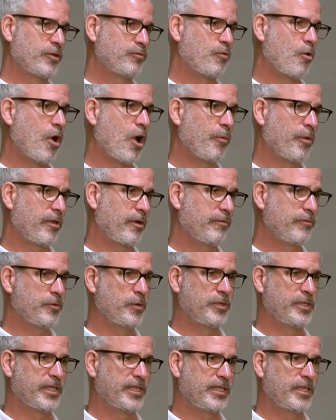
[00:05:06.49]
is wrong with our
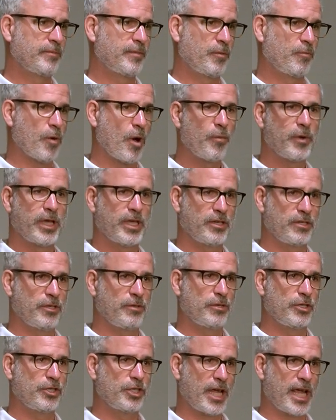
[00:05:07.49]
food system and what we can
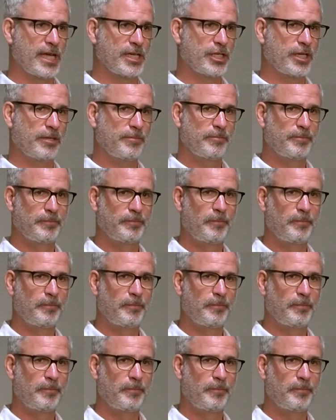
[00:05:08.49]
do to change it.